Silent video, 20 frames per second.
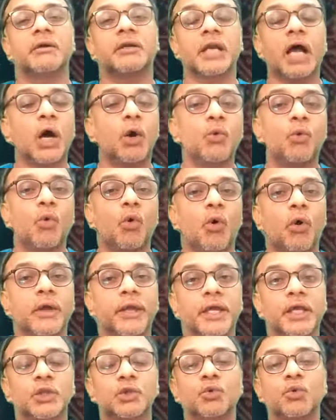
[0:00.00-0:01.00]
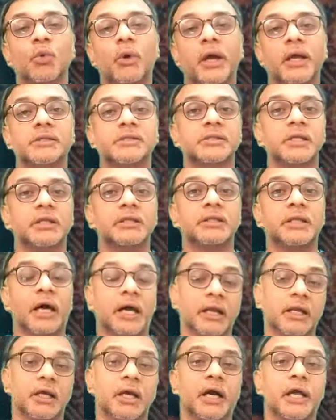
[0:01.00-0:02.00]
Rahu or Ketu as the
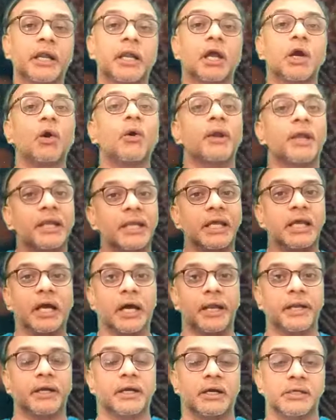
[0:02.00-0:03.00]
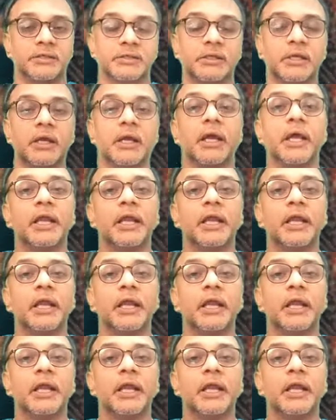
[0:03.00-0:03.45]
Dharakaraka or any Karakas.